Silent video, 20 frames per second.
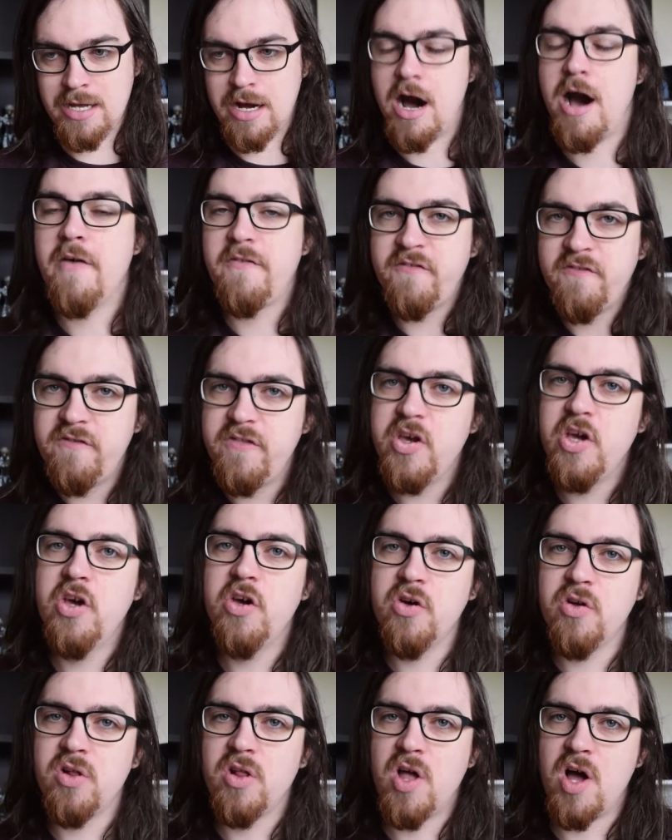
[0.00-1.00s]
I
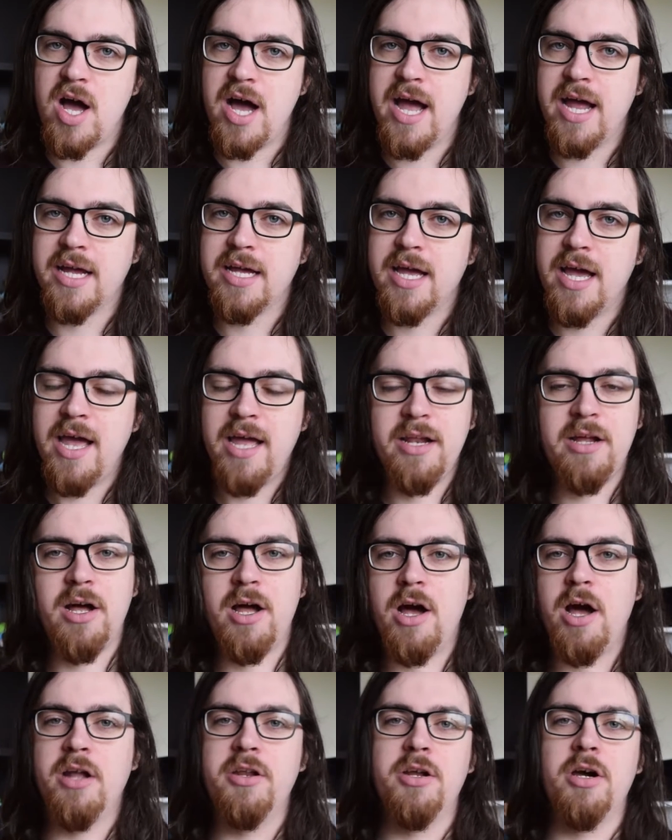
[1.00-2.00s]
feel like, and
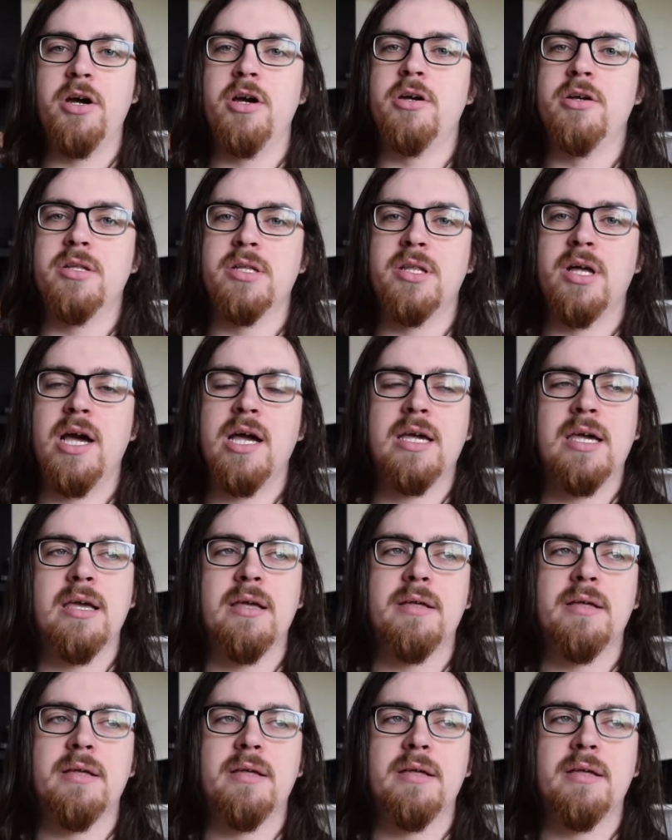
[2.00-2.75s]
I know like